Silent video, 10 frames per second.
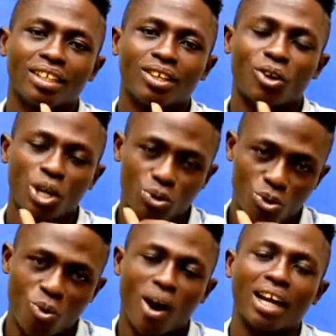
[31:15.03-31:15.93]
eduru
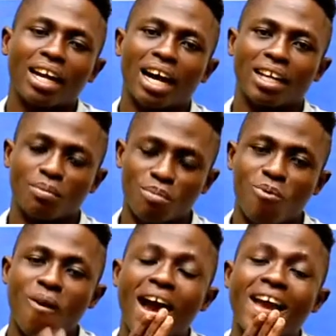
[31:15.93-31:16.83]
hwala ebonu
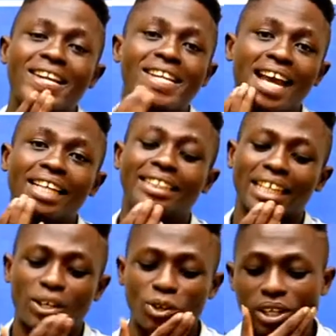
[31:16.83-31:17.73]
ideas
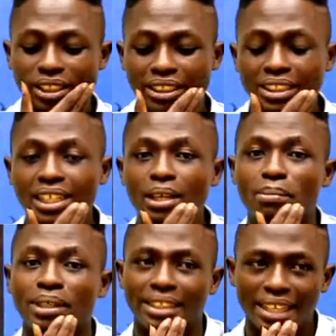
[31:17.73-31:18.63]
technology
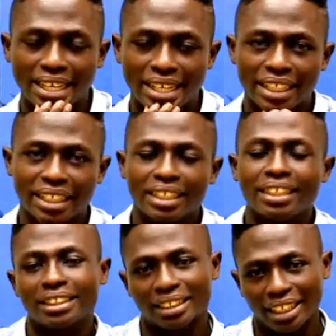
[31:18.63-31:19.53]
limited.
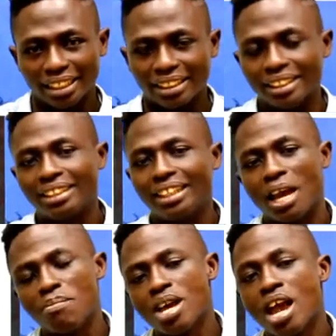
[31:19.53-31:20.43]
Yes, inti
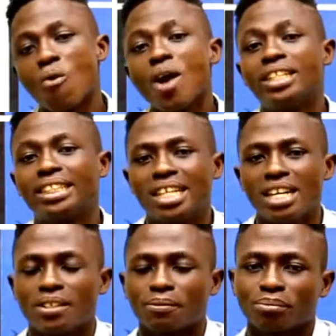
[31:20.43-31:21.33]
ebiye we chill.
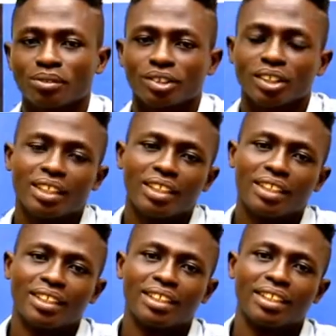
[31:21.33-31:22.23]

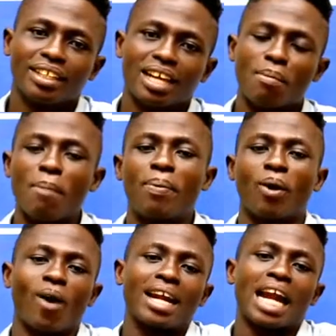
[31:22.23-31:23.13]
Ebe pe
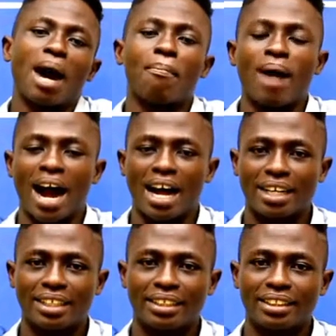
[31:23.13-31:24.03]
one number.
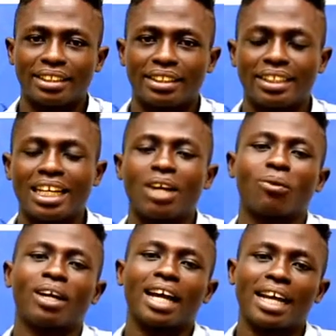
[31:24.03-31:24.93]
Nen
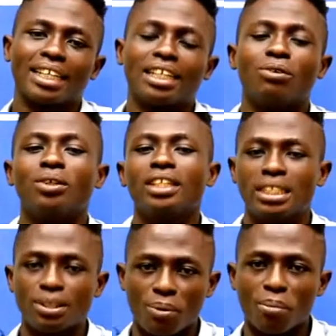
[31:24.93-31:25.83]
one ade ni no de
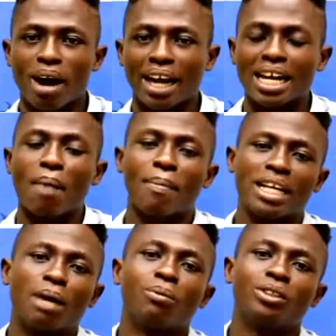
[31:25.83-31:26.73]
djuma. Number na
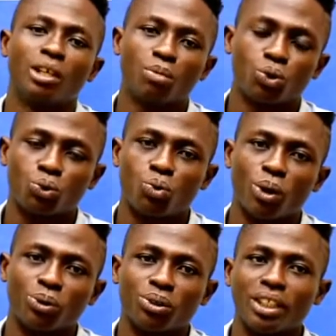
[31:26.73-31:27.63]
mudule bo tugo
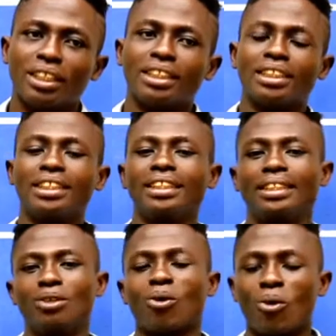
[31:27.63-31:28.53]
no. Inti
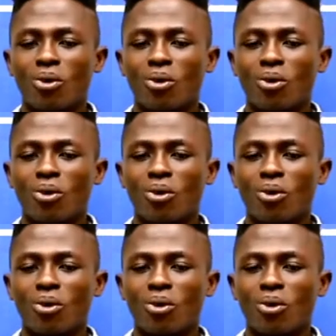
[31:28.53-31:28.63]
no